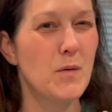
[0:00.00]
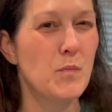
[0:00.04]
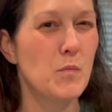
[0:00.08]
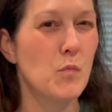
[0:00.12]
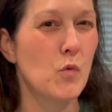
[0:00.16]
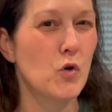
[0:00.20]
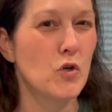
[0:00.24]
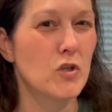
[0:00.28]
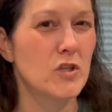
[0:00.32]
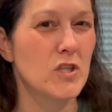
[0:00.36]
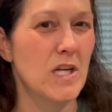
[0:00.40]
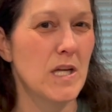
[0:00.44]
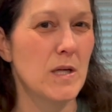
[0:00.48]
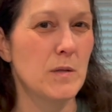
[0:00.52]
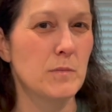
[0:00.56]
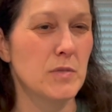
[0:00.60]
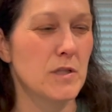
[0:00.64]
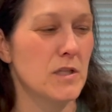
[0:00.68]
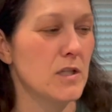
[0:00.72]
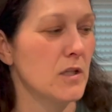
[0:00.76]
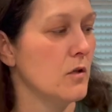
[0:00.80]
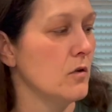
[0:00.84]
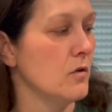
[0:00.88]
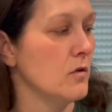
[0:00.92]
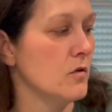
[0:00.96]
more jams
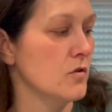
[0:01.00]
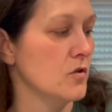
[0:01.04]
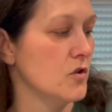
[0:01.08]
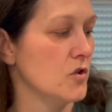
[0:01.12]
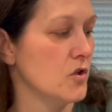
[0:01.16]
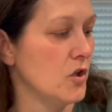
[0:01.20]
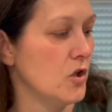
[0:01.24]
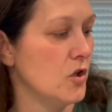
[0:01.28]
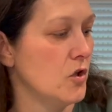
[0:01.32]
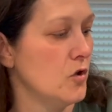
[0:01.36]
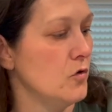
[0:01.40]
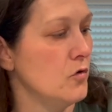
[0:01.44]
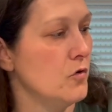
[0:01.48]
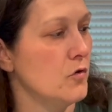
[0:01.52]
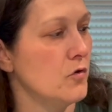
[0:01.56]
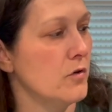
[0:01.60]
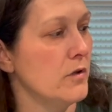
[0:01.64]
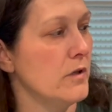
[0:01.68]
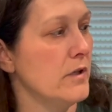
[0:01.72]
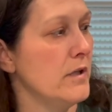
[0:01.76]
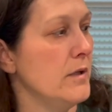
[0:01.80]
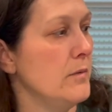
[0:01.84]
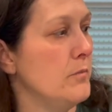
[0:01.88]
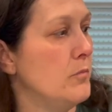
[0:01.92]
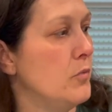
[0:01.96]
to go on
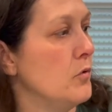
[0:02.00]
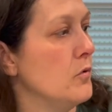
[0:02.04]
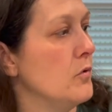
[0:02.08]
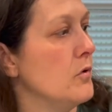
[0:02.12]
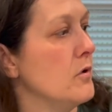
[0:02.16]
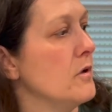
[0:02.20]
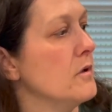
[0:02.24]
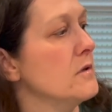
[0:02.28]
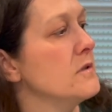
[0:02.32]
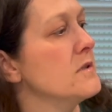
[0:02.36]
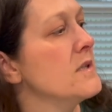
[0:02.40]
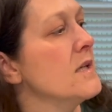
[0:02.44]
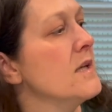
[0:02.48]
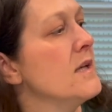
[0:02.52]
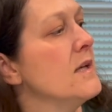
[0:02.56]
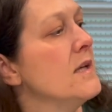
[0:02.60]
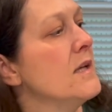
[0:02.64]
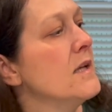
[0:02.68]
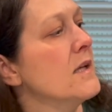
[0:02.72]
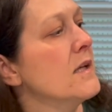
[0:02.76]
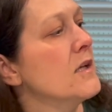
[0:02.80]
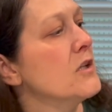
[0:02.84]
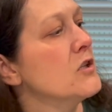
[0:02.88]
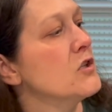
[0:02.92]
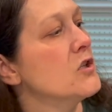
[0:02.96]
charcuterie boards
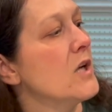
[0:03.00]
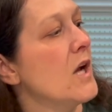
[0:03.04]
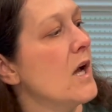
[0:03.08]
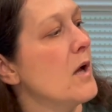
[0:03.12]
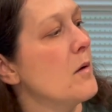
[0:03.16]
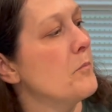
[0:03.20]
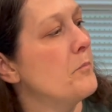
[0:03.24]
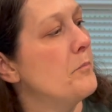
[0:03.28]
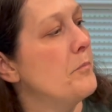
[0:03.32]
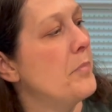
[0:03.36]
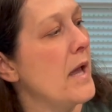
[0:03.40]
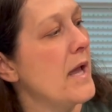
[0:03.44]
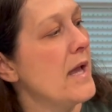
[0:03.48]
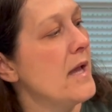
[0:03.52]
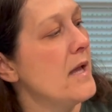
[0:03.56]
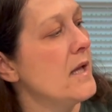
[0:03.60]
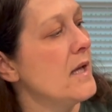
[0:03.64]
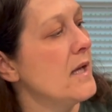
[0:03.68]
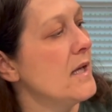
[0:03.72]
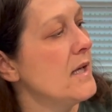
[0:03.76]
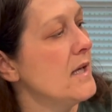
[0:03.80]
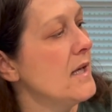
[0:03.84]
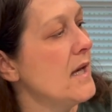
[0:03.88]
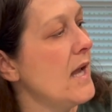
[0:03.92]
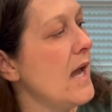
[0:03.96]
because you got
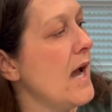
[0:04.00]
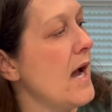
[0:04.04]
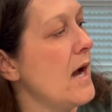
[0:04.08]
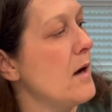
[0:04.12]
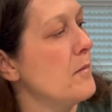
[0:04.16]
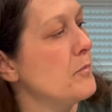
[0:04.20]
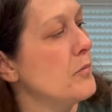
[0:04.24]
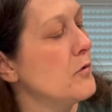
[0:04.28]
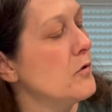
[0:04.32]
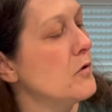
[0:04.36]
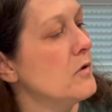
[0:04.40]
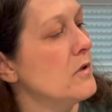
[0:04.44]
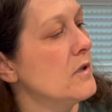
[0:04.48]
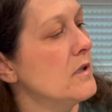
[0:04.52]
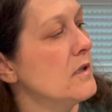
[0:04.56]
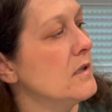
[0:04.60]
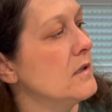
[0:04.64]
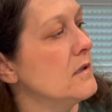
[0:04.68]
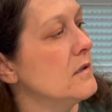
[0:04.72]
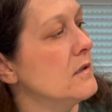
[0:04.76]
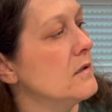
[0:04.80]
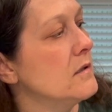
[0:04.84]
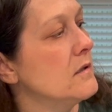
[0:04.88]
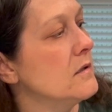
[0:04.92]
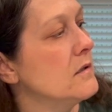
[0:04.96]
bacon, apple,
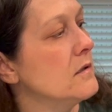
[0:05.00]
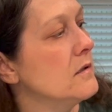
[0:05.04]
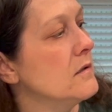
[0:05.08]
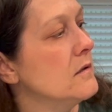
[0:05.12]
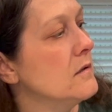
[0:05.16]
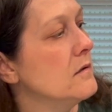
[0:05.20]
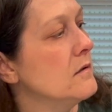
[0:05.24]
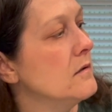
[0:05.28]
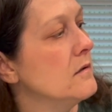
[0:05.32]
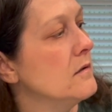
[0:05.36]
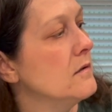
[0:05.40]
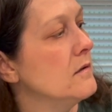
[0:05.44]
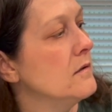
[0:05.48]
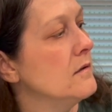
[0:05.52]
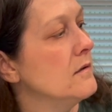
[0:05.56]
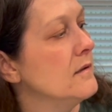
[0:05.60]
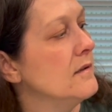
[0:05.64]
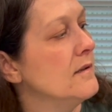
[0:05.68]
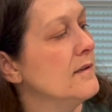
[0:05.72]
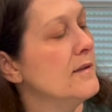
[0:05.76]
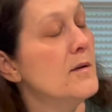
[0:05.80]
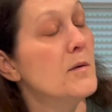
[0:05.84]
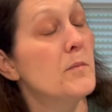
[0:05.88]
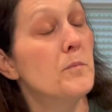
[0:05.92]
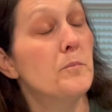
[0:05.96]
and
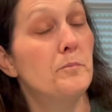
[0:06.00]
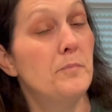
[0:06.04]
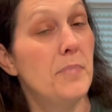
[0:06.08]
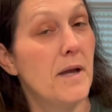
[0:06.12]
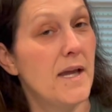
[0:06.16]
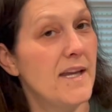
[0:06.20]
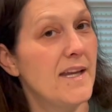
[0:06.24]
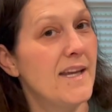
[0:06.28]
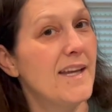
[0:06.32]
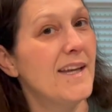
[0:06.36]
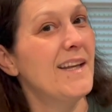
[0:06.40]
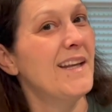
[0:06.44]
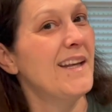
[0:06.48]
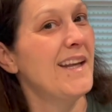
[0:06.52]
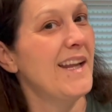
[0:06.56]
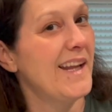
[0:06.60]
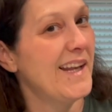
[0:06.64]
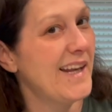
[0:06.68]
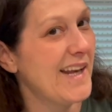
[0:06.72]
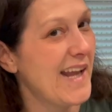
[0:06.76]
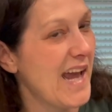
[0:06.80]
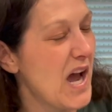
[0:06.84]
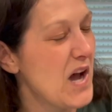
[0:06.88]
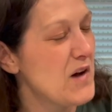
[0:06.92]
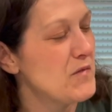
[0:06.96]
bacon
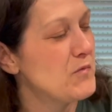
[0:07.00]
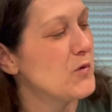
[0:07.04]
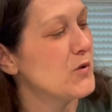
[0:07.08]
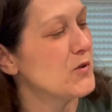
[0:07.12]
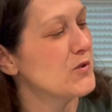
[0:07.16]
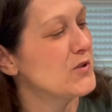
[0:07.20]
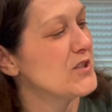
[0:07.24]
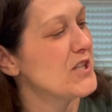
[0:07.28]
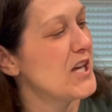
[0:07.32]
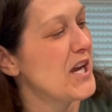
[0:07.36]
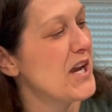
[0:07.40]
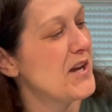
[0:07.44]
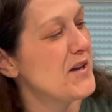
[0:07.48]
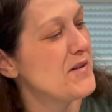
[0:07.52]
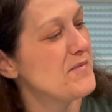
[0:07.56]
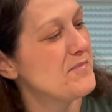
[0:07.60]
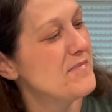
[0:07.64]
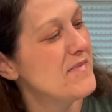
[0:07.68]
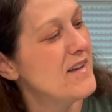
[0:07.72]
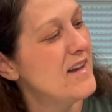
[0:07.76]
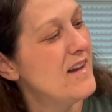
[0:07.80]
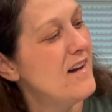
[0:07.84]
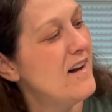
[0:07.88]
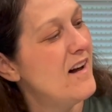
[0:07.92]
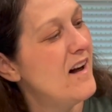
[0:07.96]
and apple
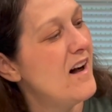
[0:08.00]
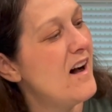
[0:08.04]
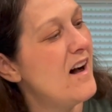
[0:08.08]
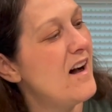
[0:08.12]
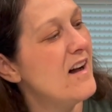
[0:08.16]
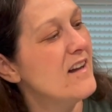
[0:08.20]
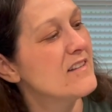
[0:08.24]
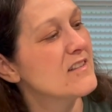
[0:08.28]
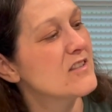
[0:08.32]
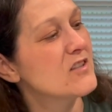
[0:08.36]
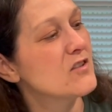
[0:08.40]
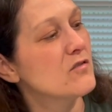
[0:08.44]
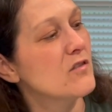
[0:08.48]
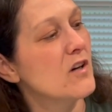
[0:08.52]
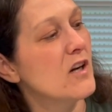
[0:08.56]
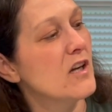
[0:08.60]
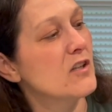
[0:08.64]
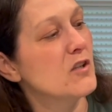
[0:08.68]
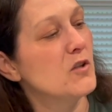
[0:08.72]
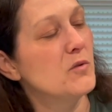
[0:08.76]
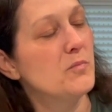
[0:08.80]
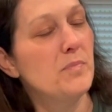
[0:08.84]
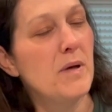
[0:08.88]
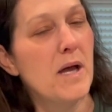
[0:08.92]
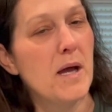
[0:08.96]
jam, hot
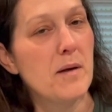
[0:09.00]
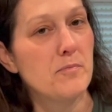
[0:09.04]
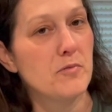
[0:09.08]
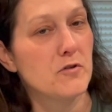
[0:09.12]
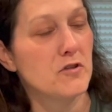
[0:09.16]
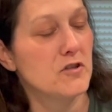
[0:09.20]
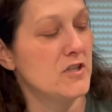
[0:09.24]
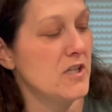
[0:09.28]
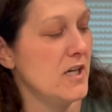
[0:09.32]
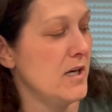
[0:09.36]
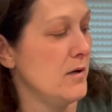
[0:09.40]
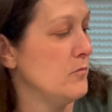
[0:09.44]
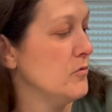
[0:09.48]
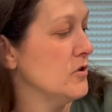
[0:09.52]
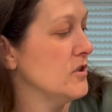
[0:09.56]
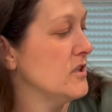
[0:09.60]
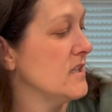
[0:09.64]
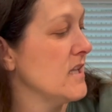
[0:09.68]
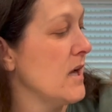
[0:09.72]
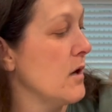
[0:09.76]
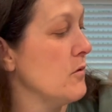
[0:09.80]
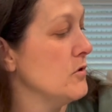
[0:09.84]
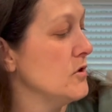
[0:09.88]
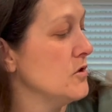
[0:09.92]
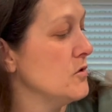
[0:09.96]
serrano pepper jam, which
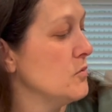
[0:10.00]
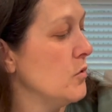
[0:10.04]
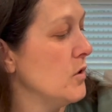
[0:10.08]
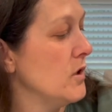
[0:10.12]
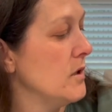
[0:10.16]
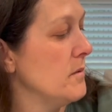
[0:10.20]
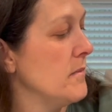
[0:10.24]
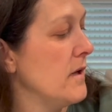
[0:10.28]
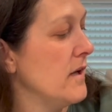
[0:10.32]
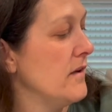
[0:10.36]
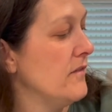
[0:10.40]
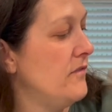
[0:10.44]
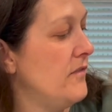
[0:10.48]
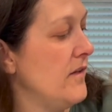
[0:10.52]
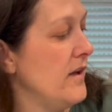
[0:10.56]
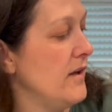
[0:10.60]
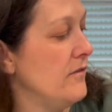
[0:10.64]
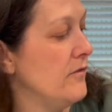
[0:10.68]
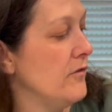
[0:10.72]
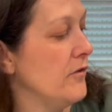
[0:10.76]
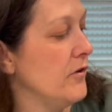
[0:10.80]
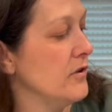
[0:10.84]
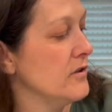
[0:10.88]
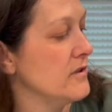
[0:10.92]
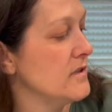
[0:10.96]
that one's one of my
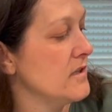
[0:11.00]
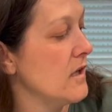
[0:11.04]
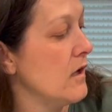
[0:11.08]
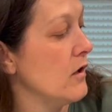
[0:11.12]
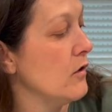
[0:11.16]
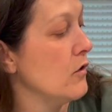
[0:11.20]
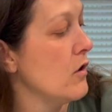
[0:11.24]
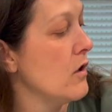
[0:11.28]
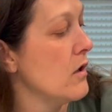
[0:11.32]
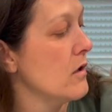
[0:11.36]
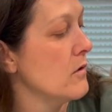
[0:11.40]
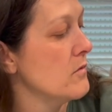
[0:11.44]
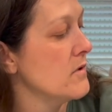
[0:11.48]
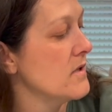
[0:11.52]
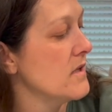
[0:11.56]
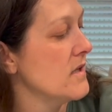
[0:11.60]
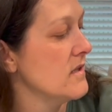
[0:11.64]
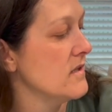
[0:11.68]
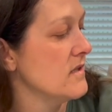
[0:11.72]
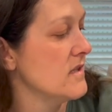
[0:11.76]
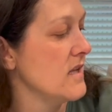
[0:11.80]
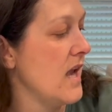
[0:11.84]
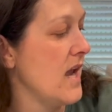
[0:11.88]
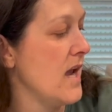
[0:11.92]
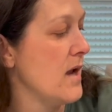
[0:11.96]
favorites, along with
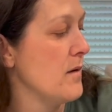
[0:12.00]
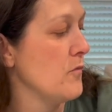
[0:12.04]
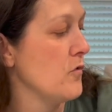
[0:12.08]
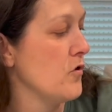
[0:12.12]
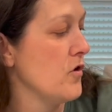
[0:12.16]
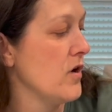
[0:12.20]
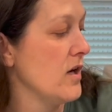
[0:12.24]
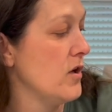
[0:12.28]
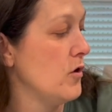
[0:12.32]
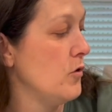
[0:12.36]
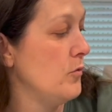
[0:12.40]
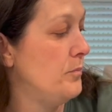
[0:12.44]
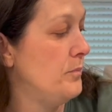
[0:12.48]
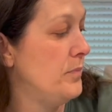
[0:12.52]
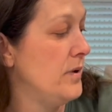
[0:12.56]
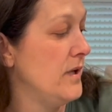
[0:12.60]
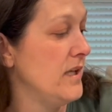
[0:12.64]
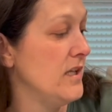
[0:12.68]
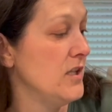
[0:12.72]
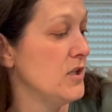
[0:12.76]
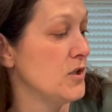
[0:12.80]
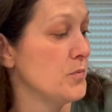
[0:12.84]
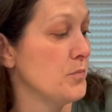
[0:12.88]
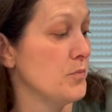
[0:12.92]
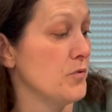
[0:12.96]
this amaretto
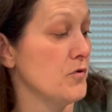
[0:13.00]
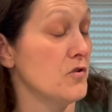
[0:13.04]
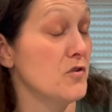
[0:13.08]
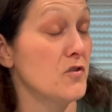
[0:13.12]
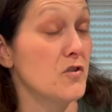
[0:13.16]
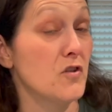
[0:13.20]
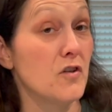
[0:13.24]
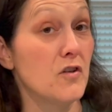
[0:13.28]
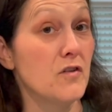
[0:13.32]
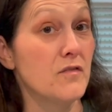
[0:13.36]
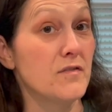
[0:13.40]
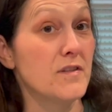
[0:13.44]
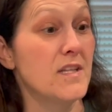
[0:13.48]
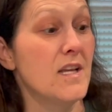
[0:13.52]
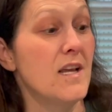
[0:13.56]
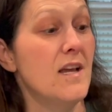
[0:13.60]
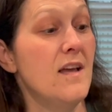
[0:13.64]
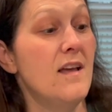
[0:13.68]
peach preserves.